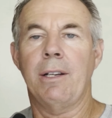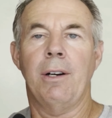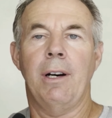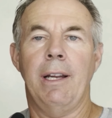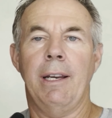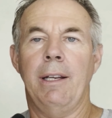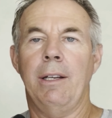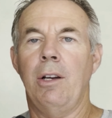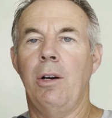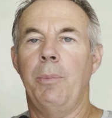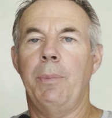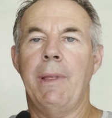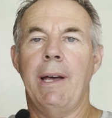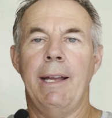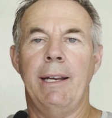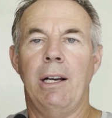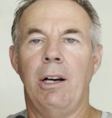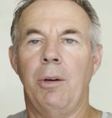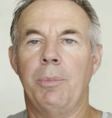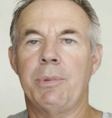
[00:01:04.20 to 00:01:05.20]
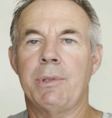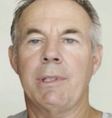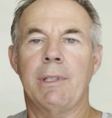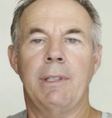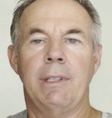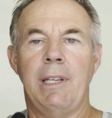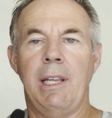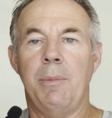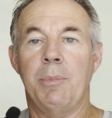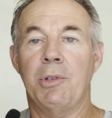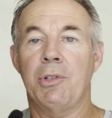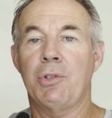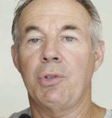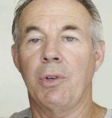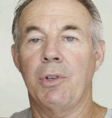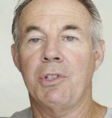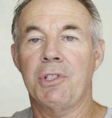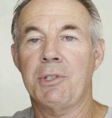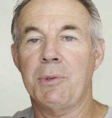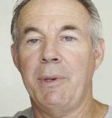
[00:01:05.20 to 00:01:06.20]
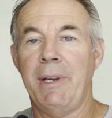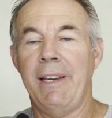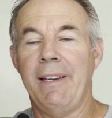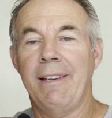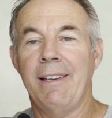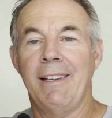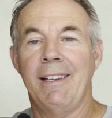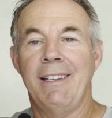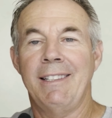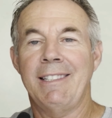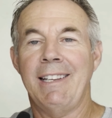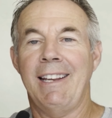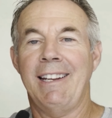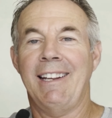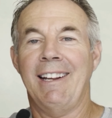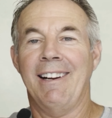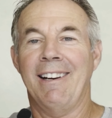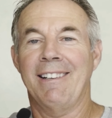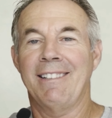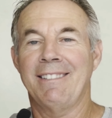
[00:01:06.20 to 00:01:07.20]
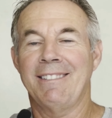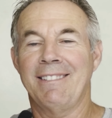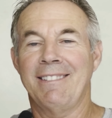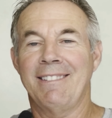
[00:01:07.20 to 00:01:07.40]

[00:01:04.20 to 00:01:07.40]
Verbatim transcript: on it. Hope that helps. Keep it short and sweet. Take care.